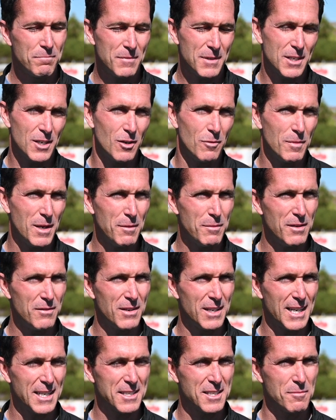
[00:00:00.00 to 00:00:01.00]
you know, maybe
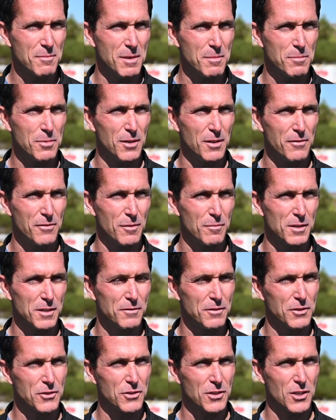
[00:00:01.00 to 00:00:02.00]
even get some input from his
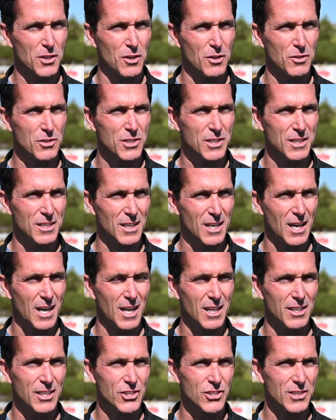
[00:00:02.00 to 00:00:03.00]
future coach in
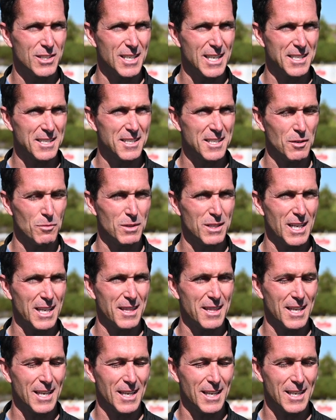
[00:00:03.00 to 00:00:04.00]
college and see what they
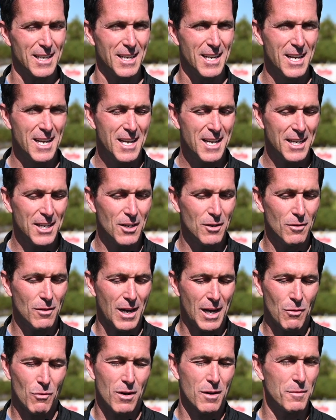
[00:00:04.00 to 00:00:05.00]
think. And, you know,
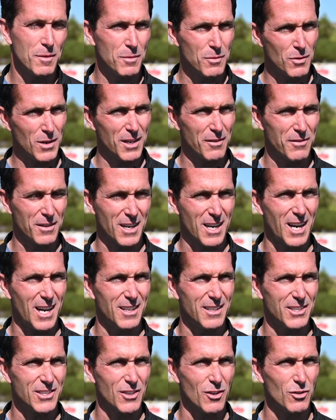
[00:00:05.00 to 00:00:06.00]
I want him to be ready for
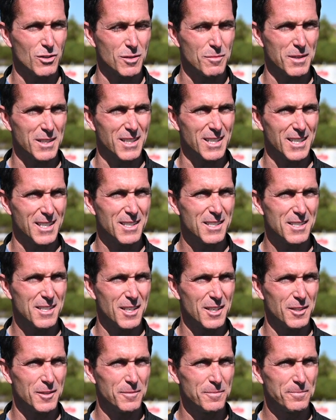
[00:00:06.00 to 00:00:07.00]
college ultimately.
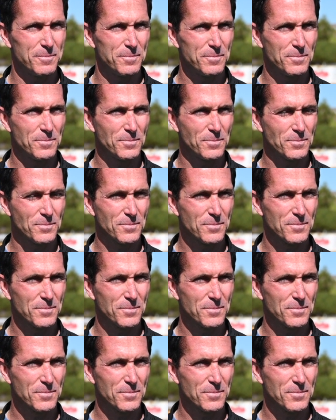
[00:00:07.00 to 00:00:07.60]
So